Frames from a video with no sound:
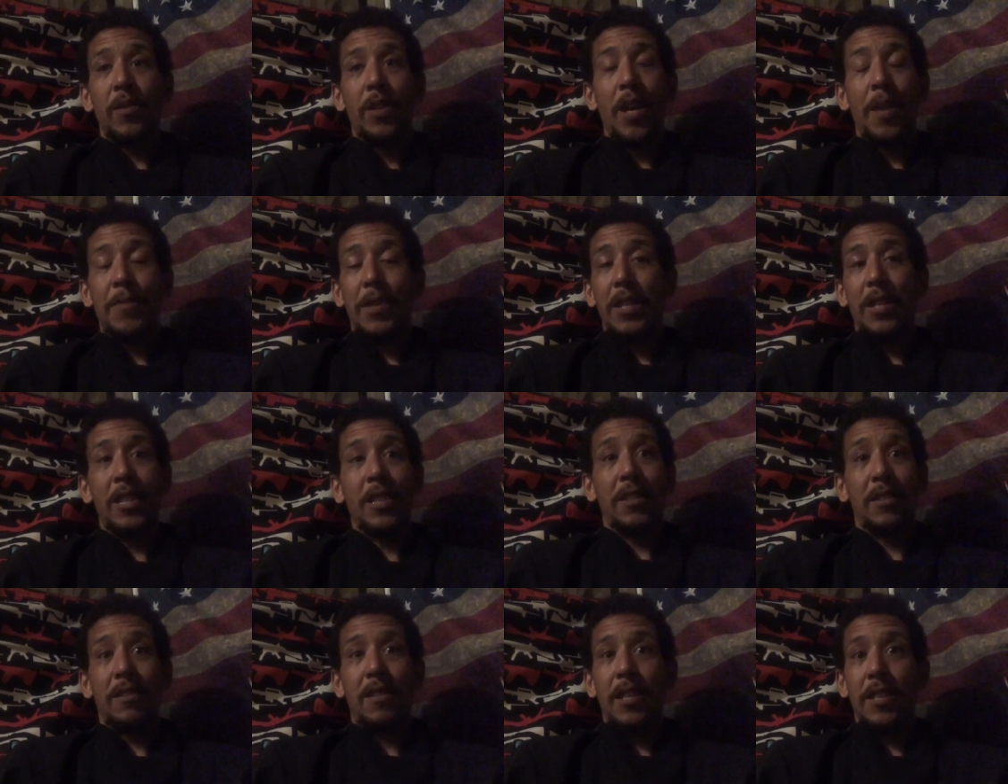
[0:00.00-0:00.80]
I mean,
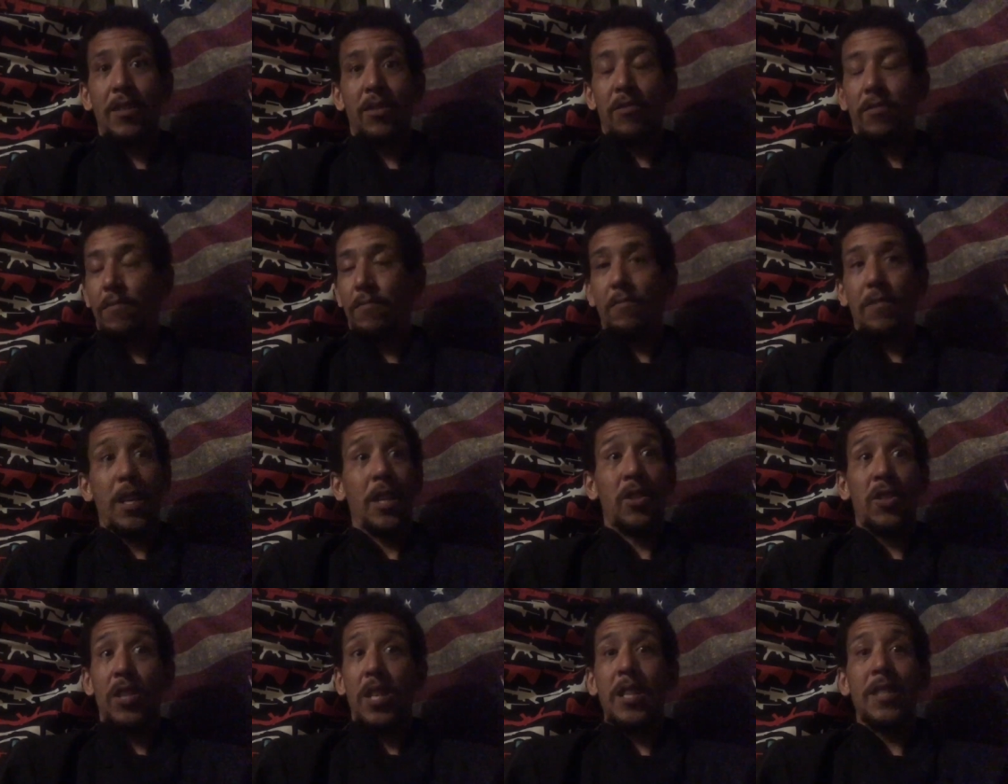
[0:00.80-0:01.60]
it's
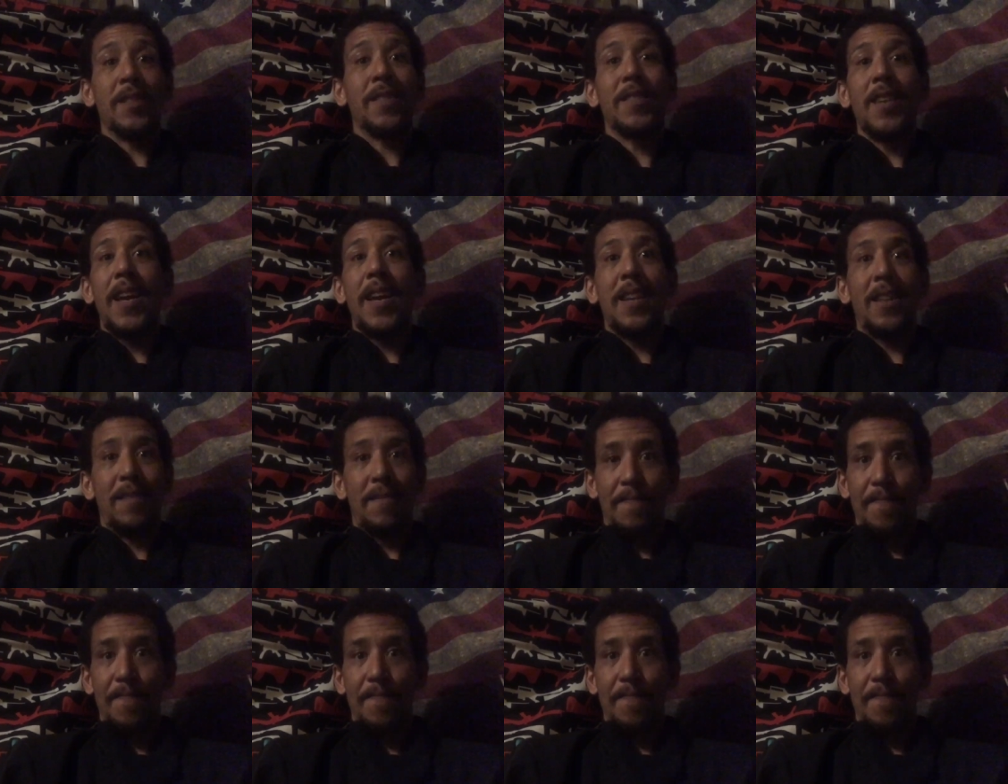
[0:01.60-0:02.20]
insane.